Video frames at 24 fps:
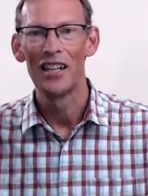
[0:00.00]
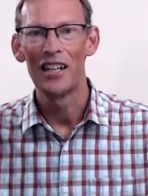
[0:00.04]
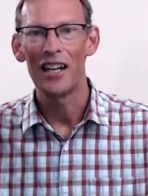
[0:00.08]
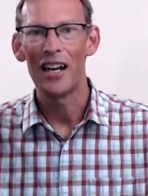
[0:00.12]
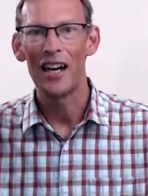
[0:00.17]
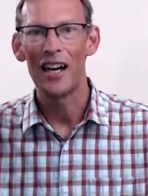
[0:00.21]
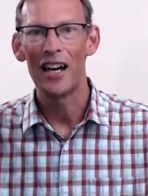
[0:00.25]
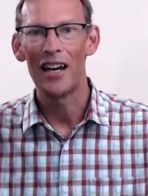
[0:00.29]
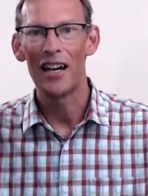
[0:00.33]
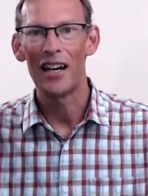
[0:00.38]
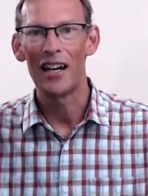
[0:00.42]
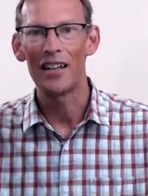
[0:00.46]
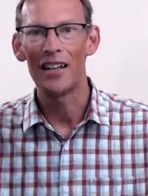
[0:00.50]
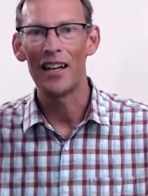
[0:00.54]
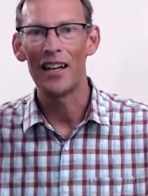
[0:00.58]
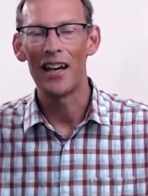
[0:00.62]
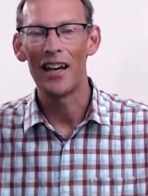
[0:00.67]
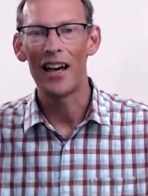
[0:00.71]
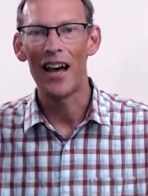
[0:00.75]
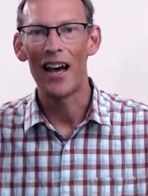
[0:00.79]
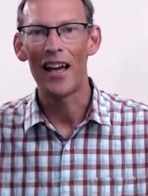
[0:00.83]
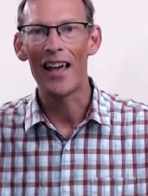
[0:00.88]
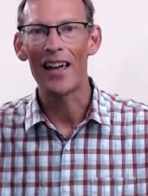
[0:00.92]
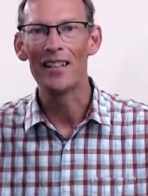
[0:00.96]
And
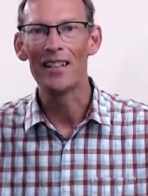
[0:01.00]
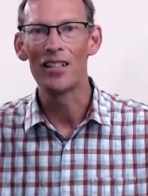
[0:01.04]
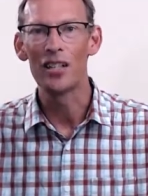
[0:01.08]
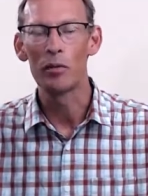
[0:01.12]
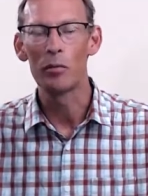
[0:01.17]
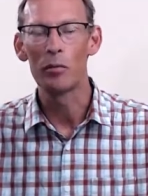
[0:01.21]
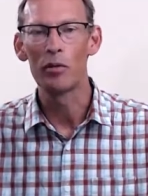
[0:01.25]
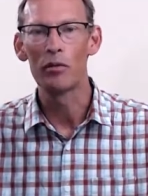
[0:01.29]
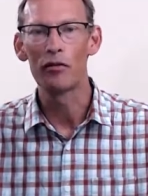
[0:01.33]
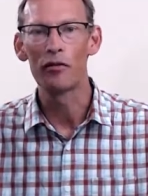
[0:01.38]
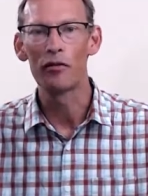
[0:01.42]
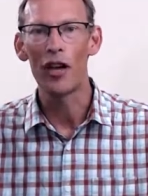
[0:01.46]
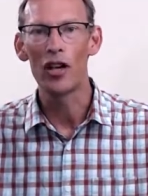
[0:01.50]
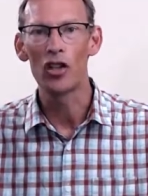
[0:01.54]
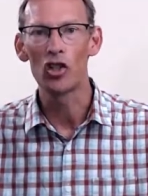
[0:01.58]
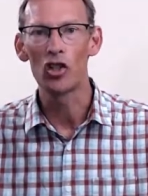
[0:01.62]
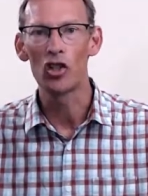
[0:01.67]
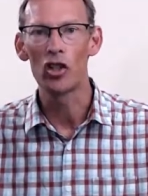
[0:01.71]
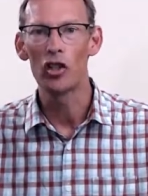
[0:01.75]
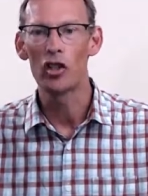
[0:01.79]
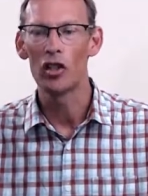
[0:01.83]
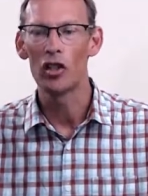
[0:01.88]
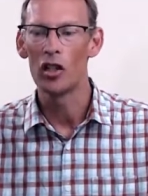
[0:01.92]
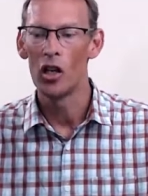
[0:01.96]
I entered the
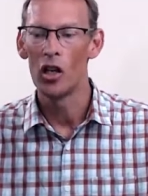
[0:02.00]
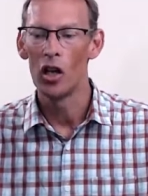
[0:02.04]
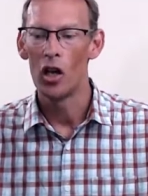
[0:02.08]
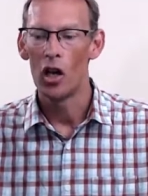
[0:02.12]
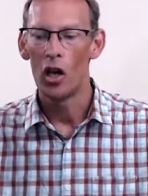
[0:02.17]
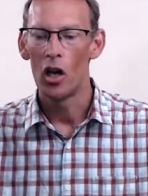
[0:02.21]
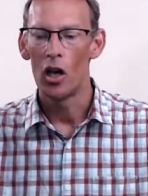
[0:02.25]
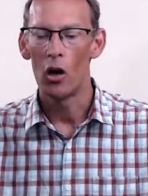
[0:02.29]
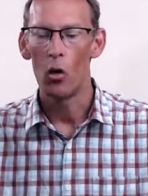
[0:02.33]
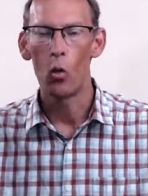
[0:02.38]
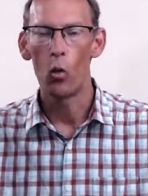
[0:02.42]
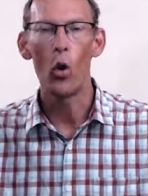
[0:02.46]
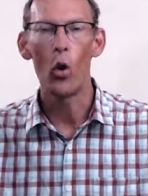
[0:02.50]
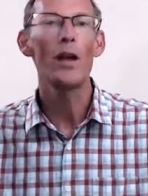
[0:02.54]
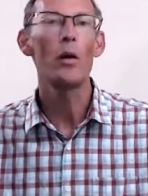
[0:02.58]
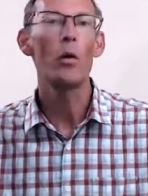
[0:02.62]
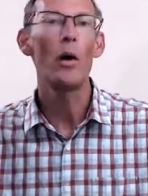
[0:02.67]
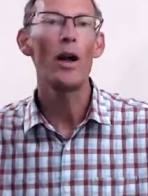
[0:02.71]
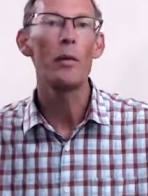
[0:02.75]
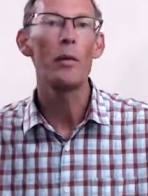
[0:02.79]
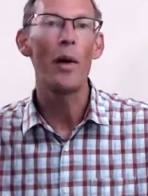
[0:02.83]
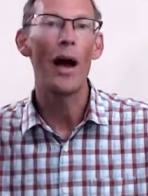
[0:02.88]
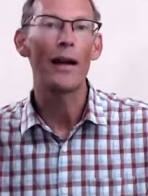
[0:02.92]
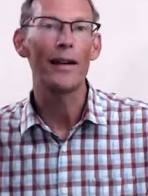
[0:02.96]
profession uh, way,
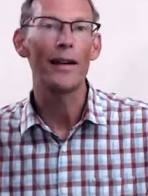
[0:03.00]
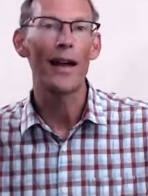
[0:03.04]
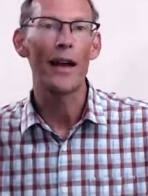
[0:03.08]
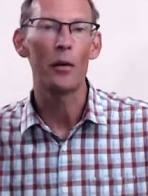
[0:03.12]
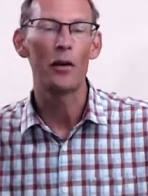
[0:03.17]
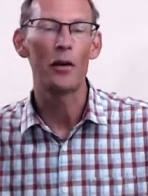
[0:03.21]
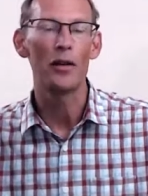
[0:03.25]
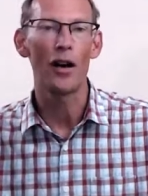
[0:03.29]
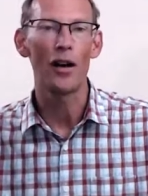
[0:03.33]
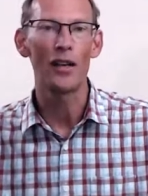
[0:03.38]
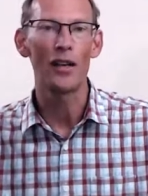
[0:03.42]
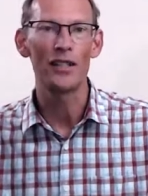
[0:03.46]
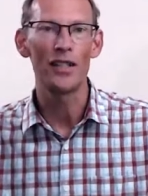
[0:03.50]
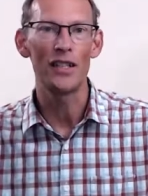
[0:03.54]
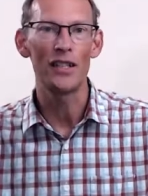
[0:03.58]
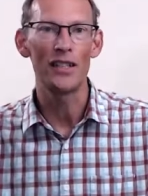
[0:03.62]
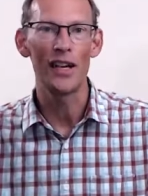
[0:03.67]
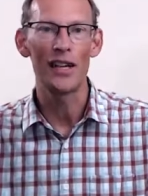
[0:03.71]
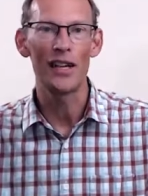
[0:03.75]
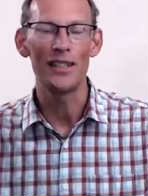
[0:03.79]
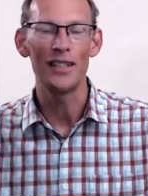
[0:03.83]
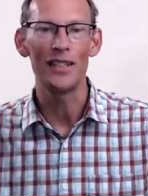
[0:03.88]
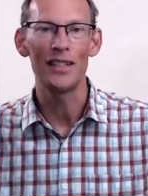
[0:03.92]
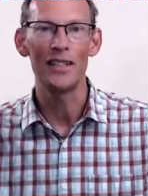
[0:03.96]
way back now in
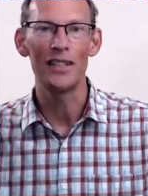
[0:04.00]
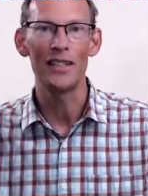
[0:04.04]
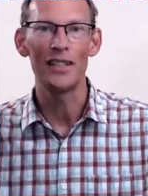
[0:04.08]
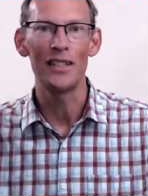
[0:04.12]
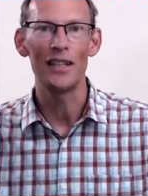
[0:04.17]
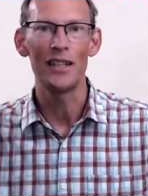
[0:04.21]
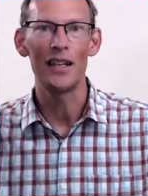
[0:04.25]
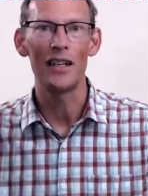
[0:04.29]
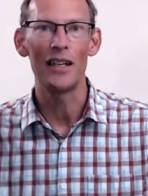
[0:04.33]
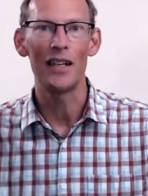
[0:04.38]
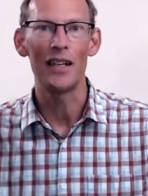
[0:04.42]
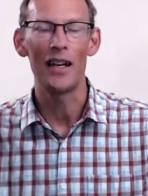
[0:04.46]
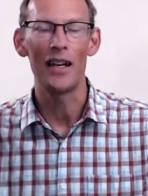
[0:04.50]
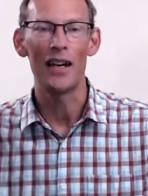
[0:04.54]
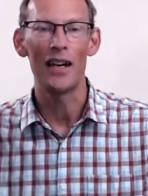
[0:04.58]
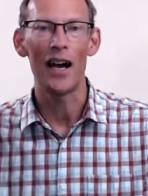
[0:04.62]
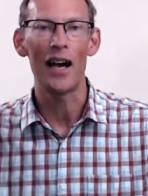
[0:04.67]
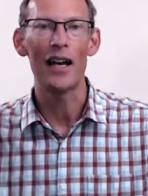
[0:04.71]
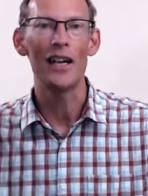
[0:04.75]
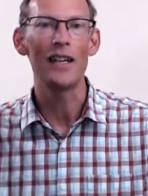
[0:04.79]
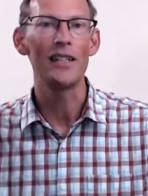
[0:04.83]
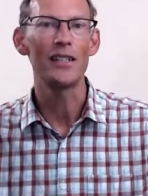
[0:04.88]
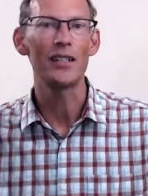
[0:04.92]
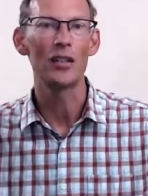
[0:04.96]

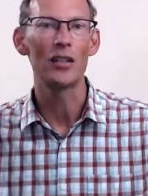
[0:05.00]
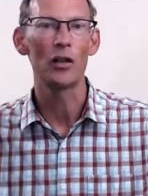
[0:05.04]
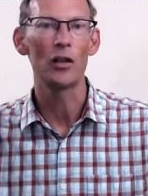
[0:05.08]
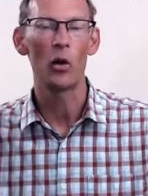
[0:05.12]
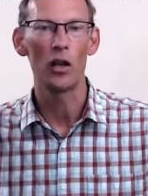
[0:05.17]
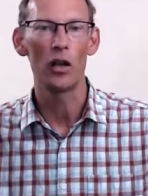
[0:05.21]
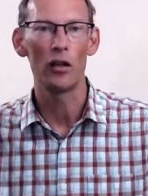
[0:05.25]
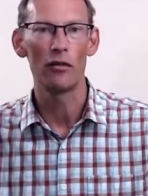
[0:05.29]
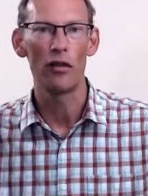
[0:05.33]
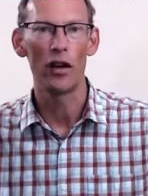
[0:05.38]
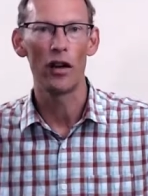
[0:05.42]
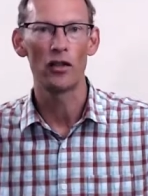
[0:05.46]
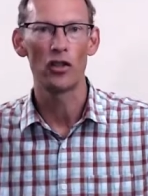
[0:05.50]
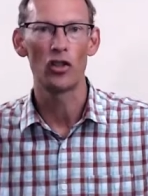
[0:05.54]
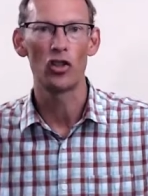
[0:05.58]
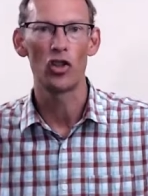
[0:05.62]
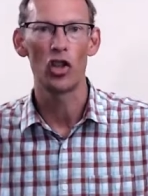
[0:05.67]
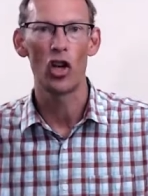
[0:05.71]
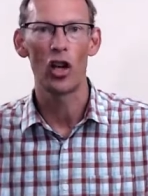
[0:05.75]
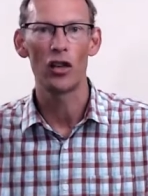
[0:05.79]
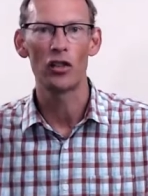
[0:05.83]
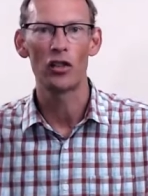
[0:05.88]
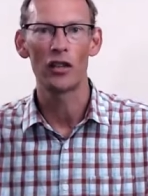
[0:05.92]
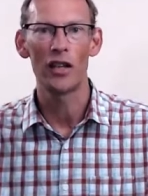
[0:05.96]
1988, qualified as a
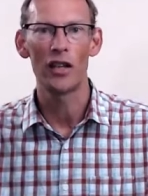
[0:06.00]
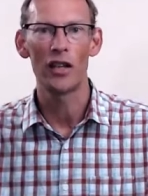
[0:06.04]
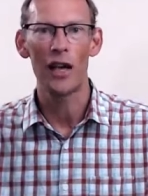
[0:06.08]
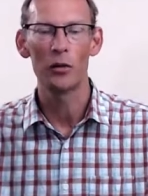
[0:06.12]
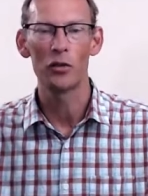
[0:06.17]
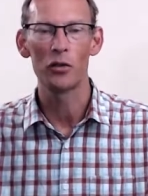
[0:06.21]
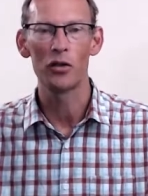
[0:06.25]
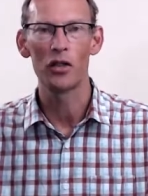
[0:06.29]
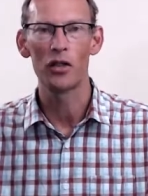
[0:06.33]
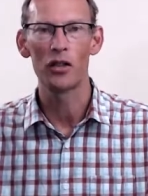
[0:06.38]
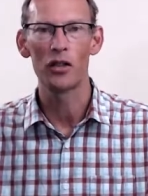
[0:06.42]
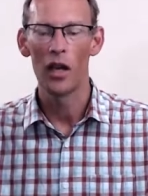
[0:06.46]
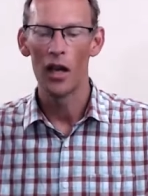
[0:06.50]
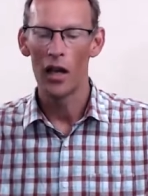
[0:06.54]
chartered accountant.